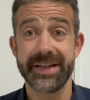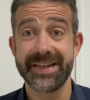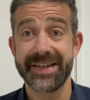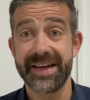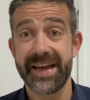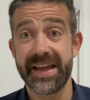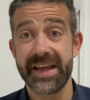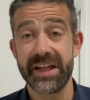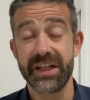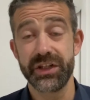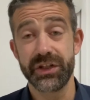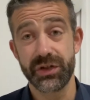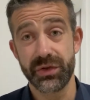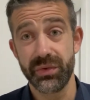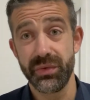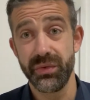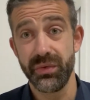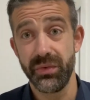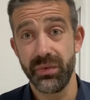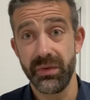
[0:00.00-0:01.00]
day in
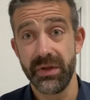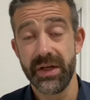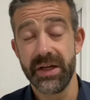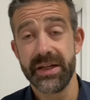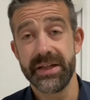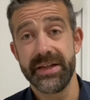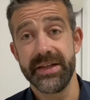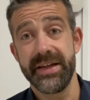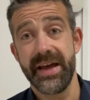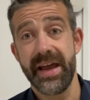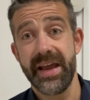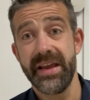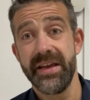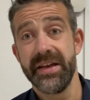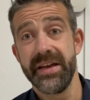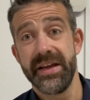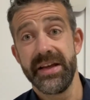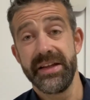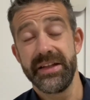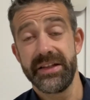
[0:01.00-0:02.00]
school today?
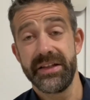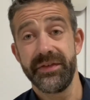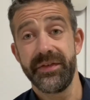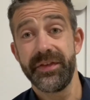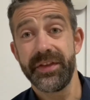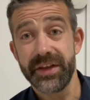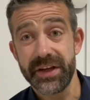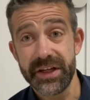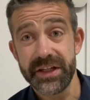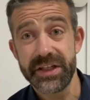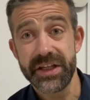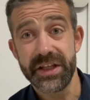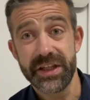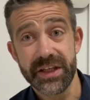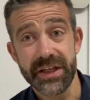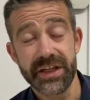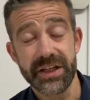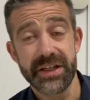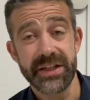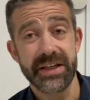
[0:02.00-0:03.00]
It's the
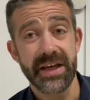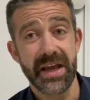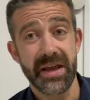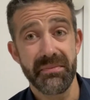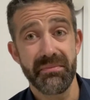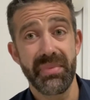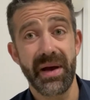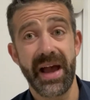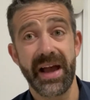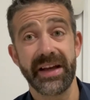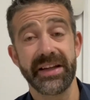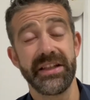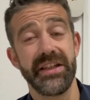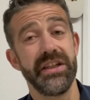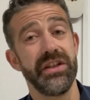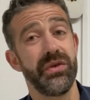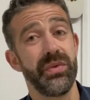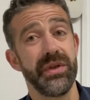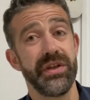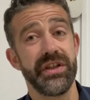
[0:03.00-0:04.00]
33rd day back
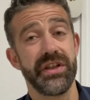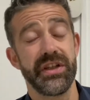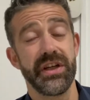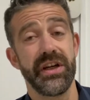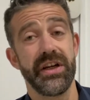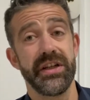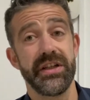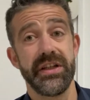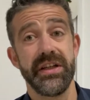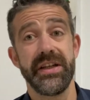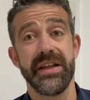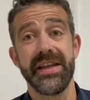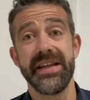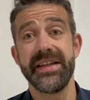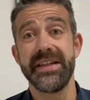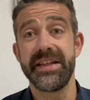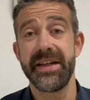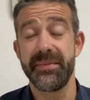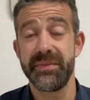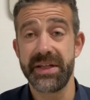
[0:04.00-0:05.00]
since we started in
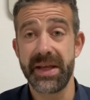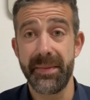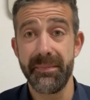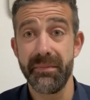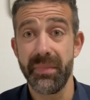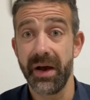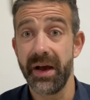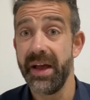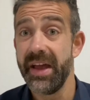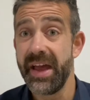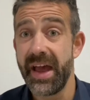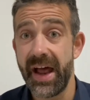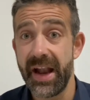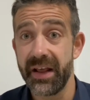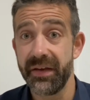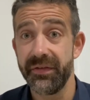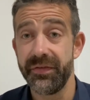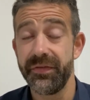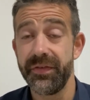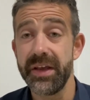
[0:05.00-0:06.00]
September. And
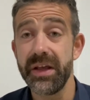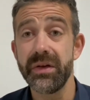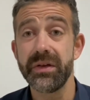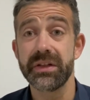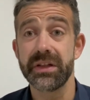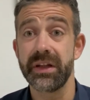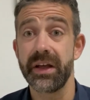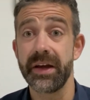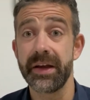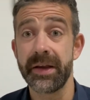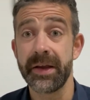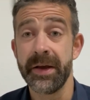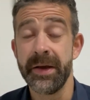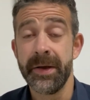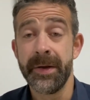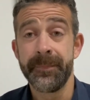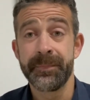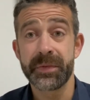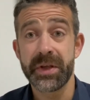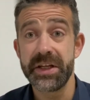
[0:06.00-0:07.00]
it feels like
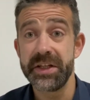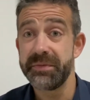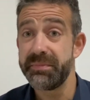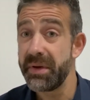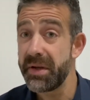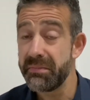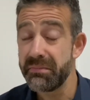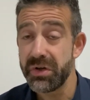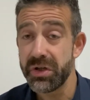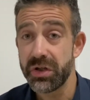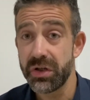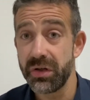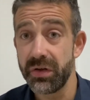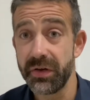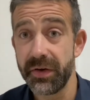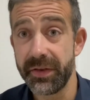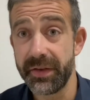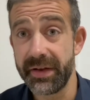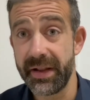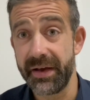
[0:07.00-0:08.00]
it's been much
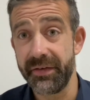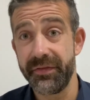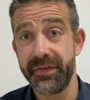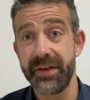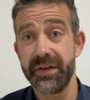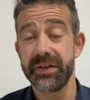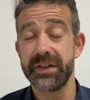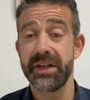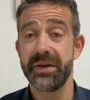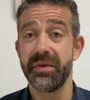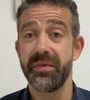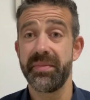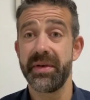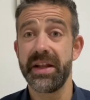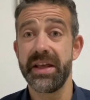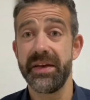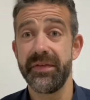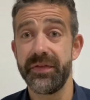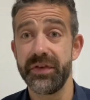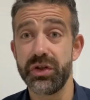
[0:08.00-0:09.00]
longer than that. It feels like we've been
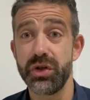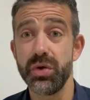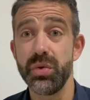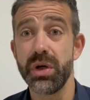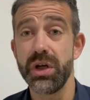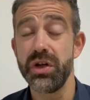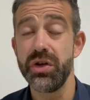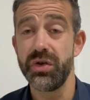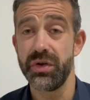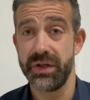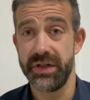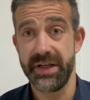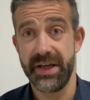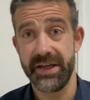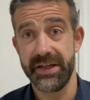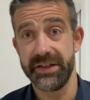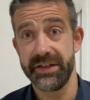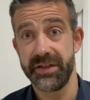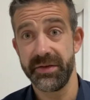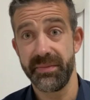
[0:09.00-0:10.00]
here for 200
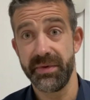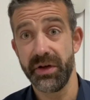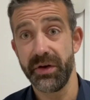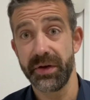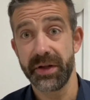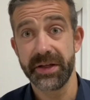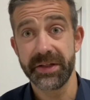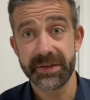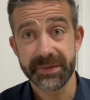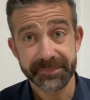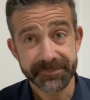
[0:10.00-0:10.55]
days, to be honest.